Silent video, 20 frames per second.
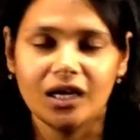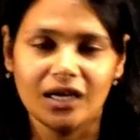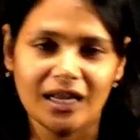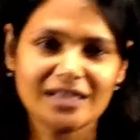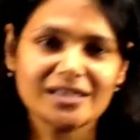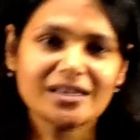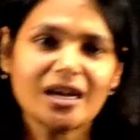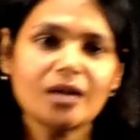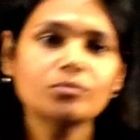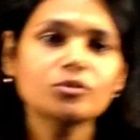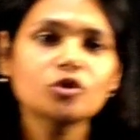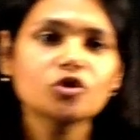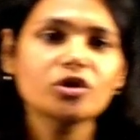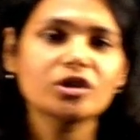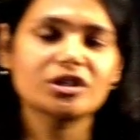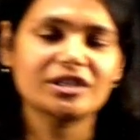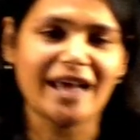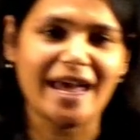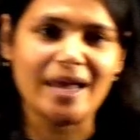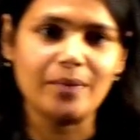Let's come to
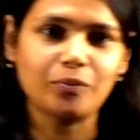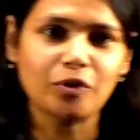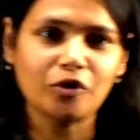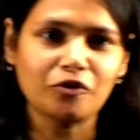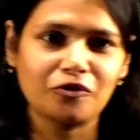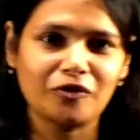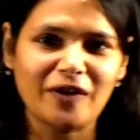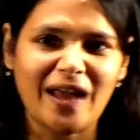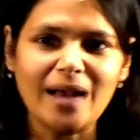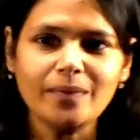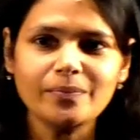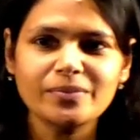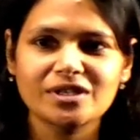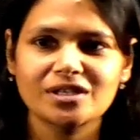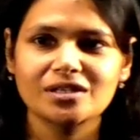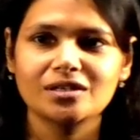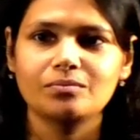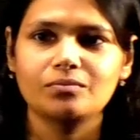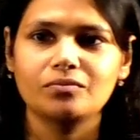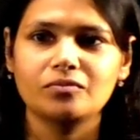the type of
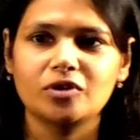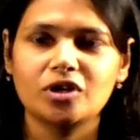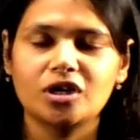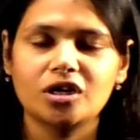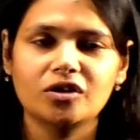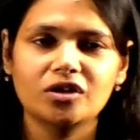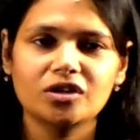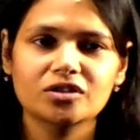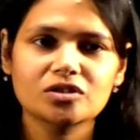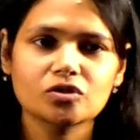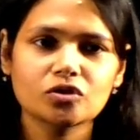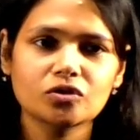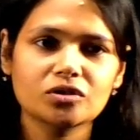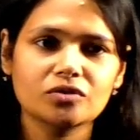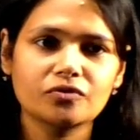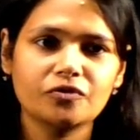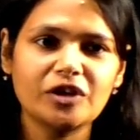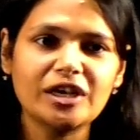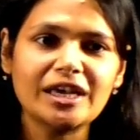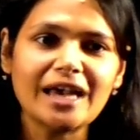flaps. So
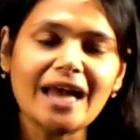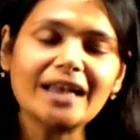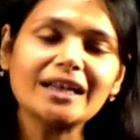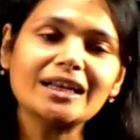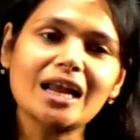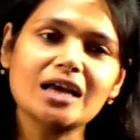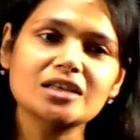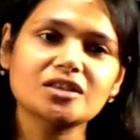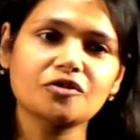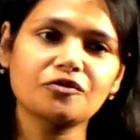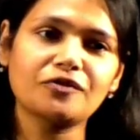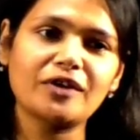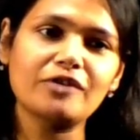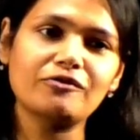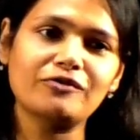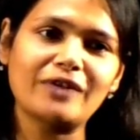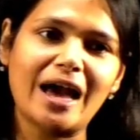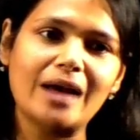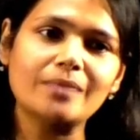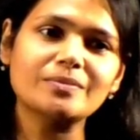we can classify
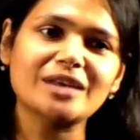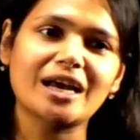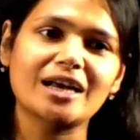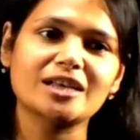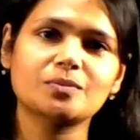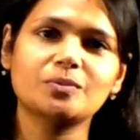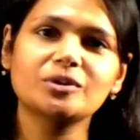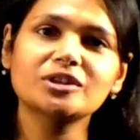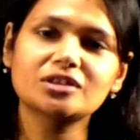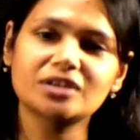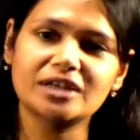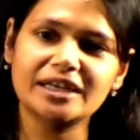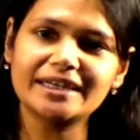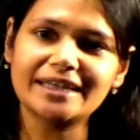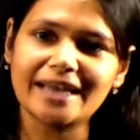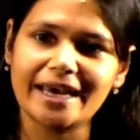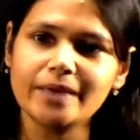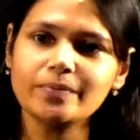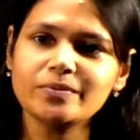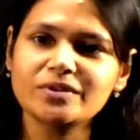flaps as per 3
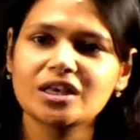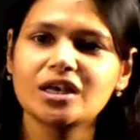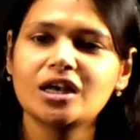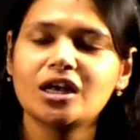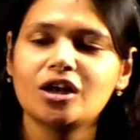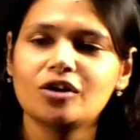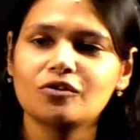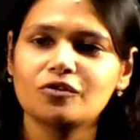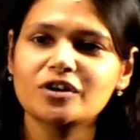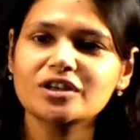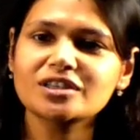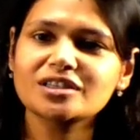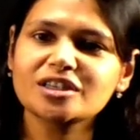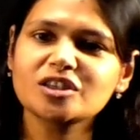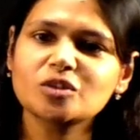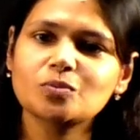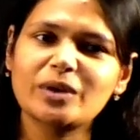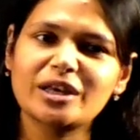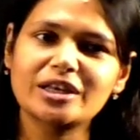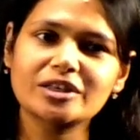types. First
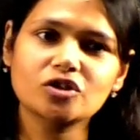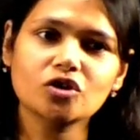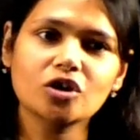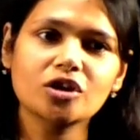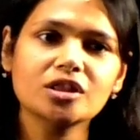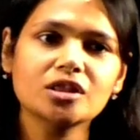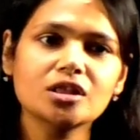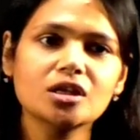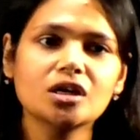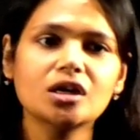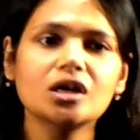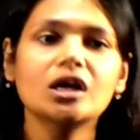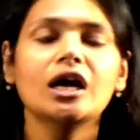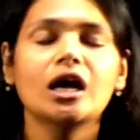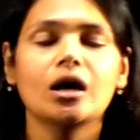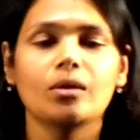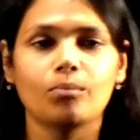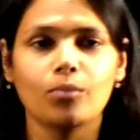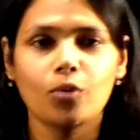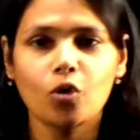is based on the
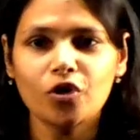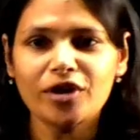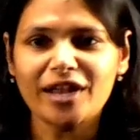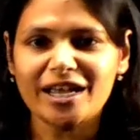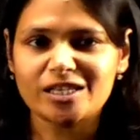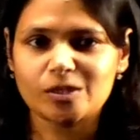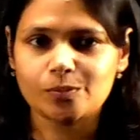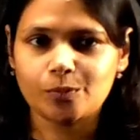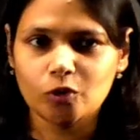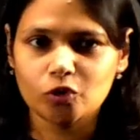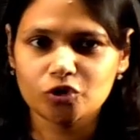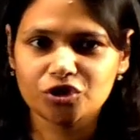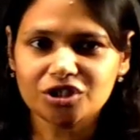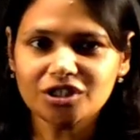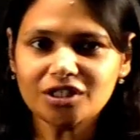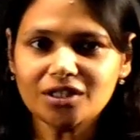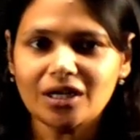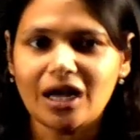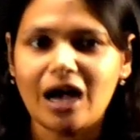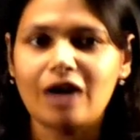bone
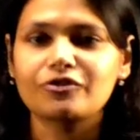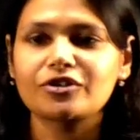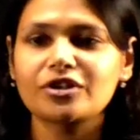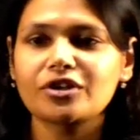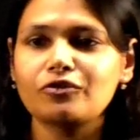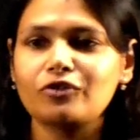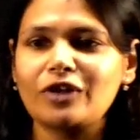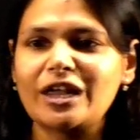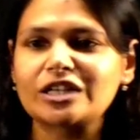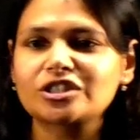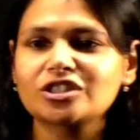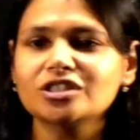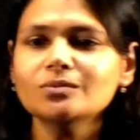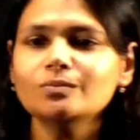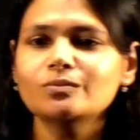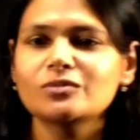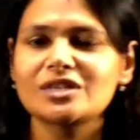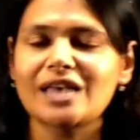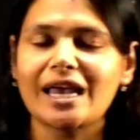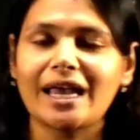exposure after
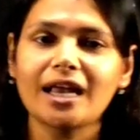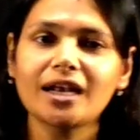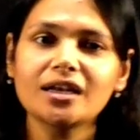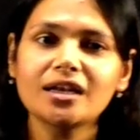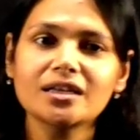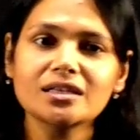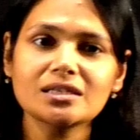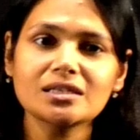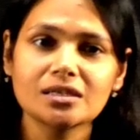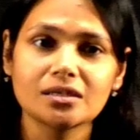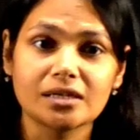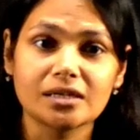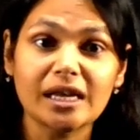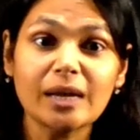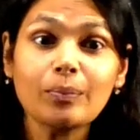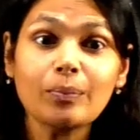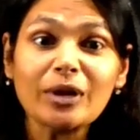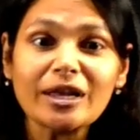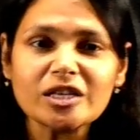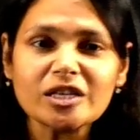reflection. Second is
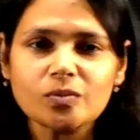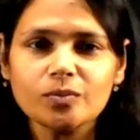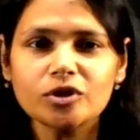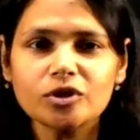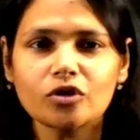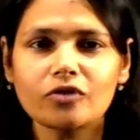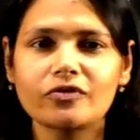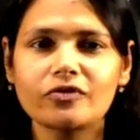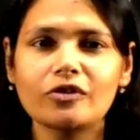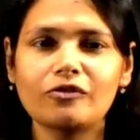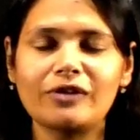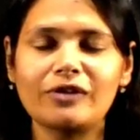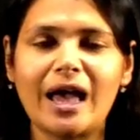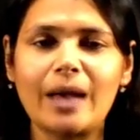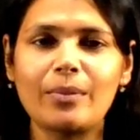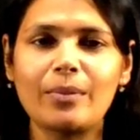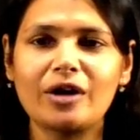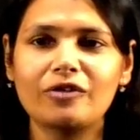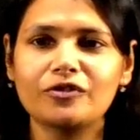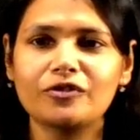replacement of the
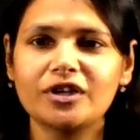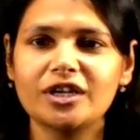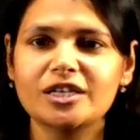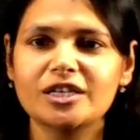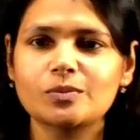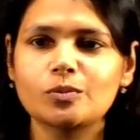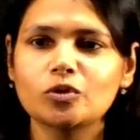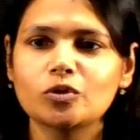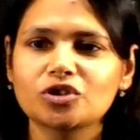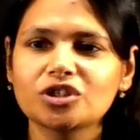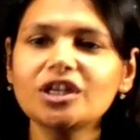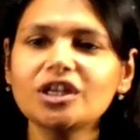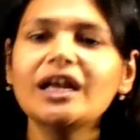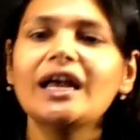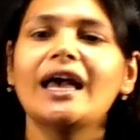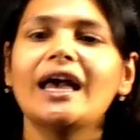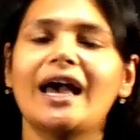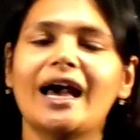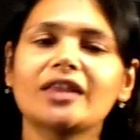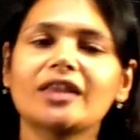flap after exposure.
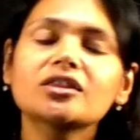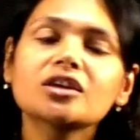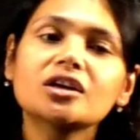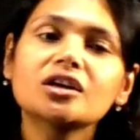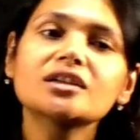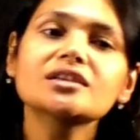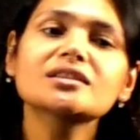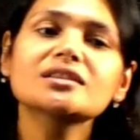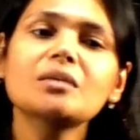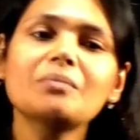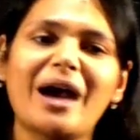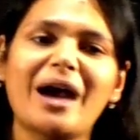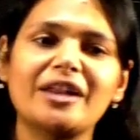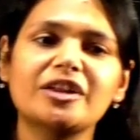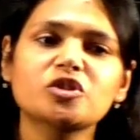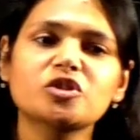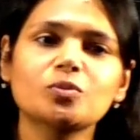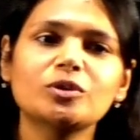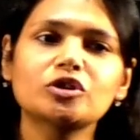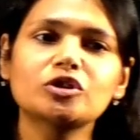And third is the
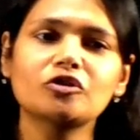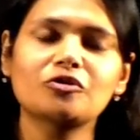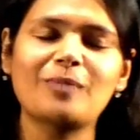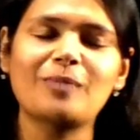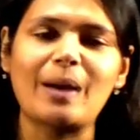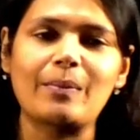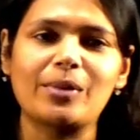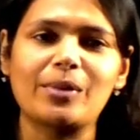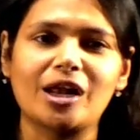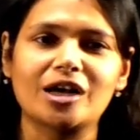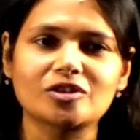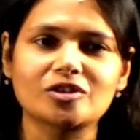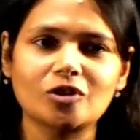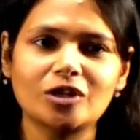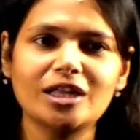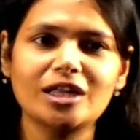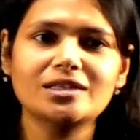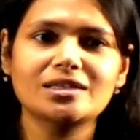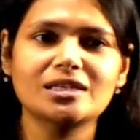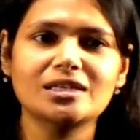management of papilla.
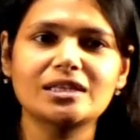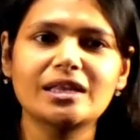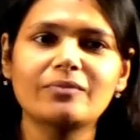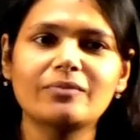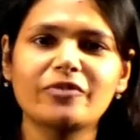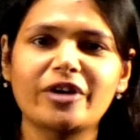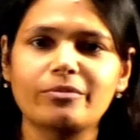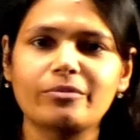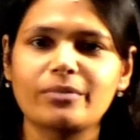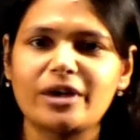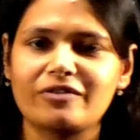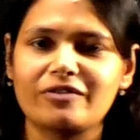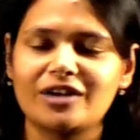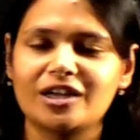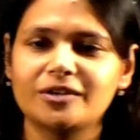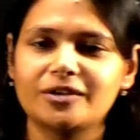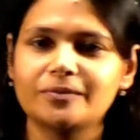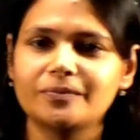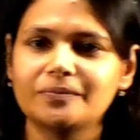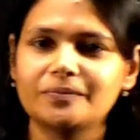So let's see them one by
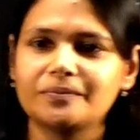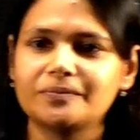one.